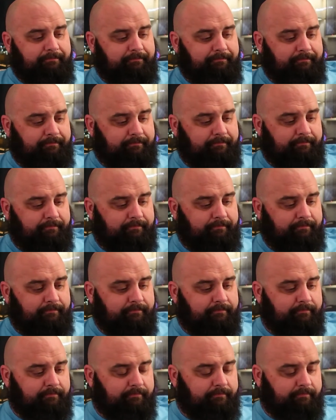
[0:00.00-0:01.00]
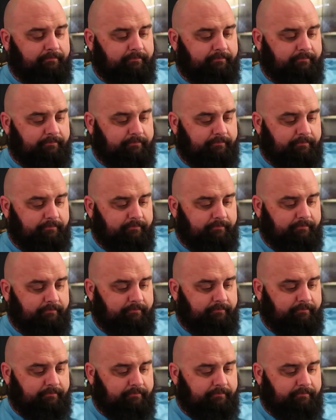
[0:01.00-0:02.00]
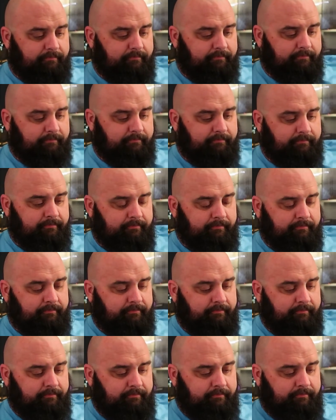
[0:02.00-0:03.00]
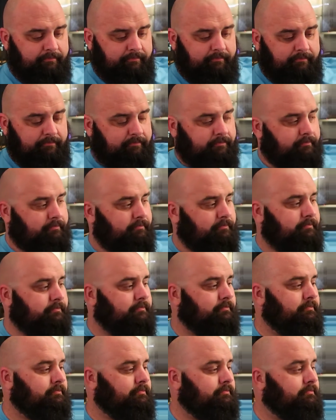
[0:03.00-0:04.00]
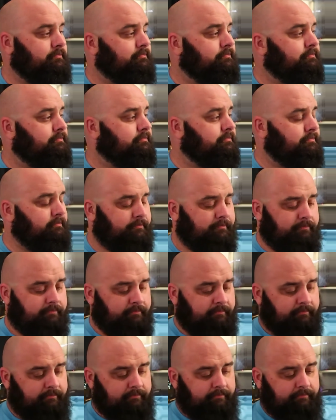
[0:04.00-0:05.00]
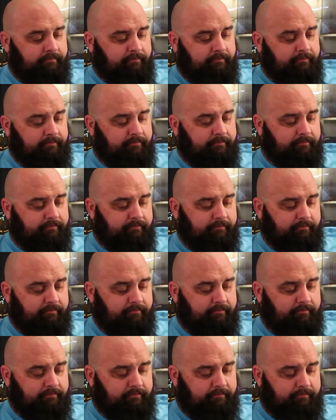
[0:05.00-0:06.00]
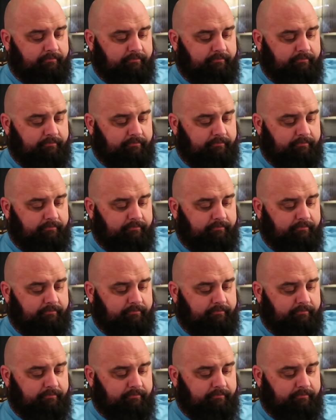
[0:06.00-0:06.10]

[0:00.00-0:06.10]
(not speaking)